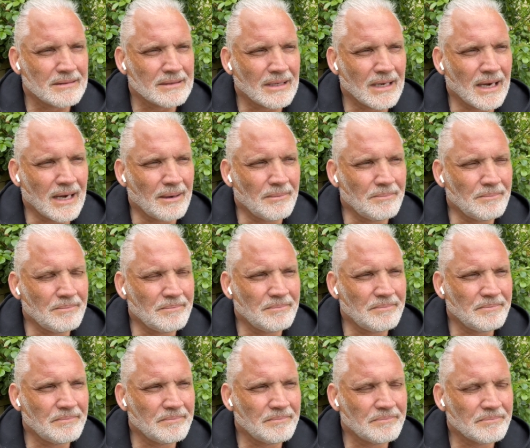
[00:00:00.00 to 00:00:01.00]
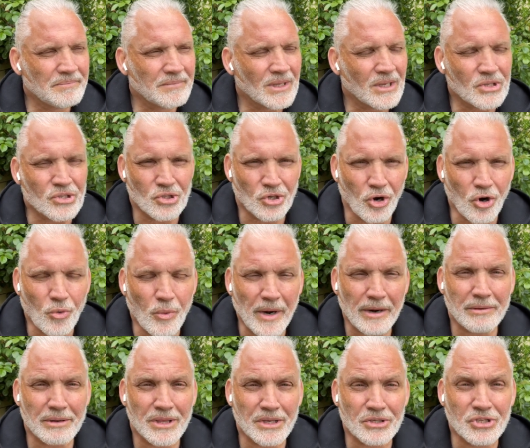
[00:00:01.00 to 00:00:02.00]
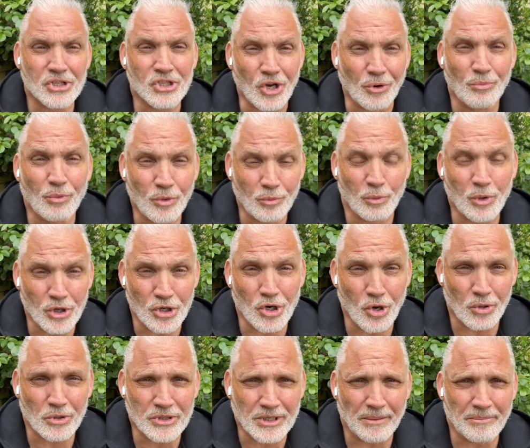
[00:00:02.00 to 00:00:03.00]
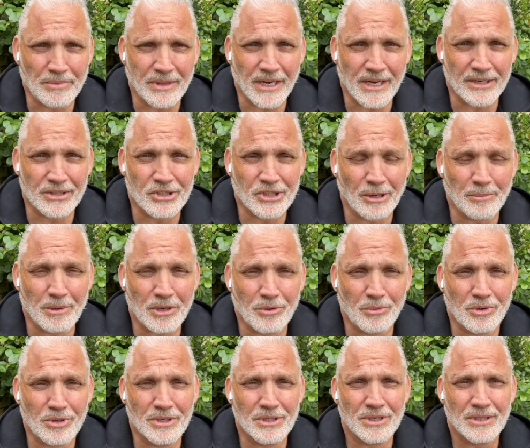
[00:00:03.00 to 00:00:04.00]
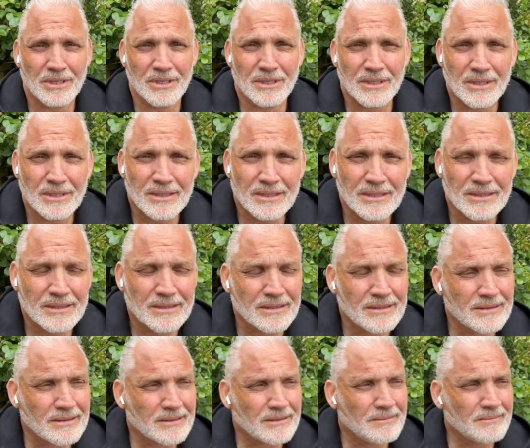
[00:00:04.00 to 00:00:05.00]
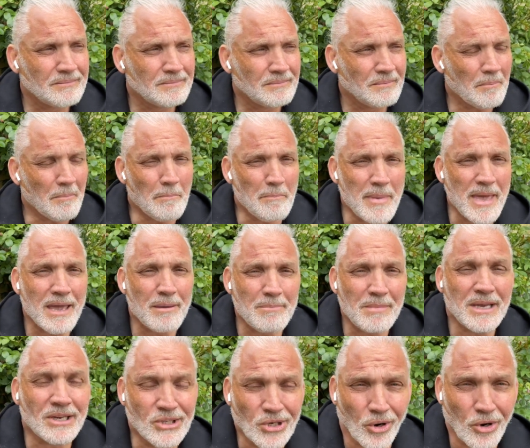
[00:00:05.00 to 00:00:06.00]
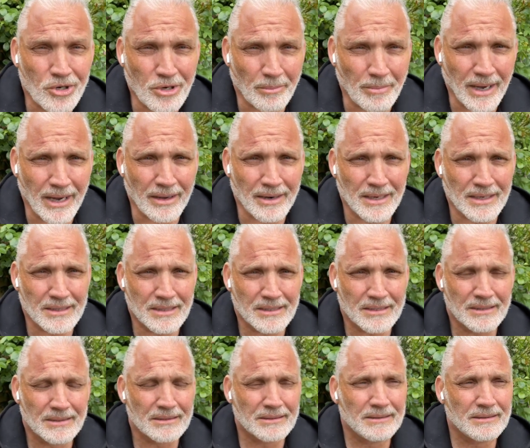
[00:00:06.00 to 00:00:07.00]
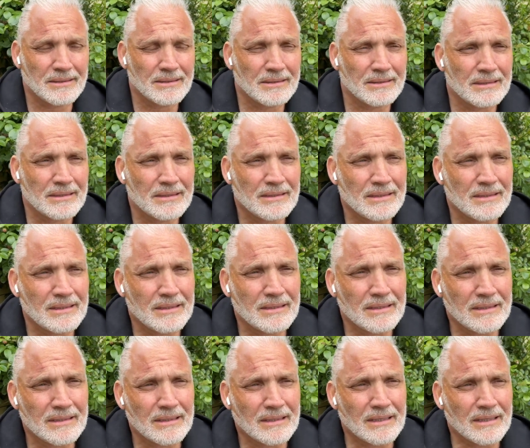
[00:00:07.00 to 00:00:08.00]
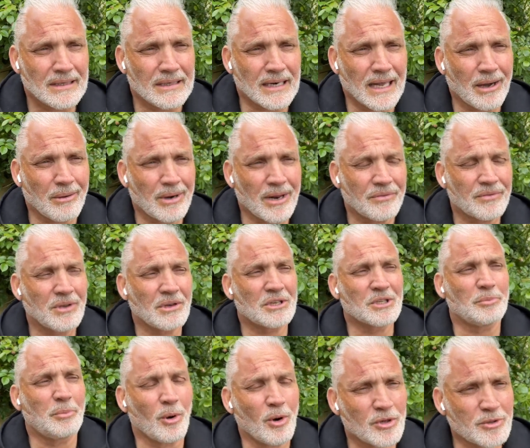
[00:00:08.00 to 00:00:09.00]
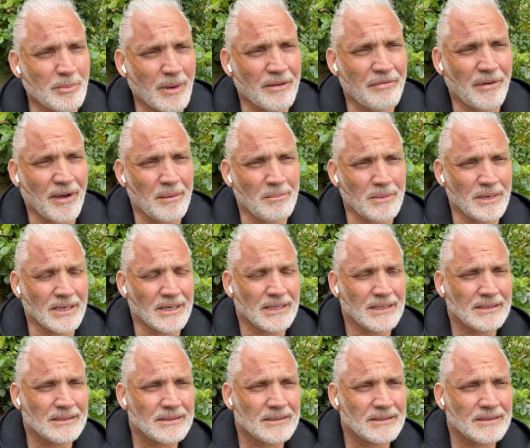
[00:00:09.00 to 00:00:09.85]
um, so worried that someone would know something and somebody would make me talk about it. And I would have to expose my family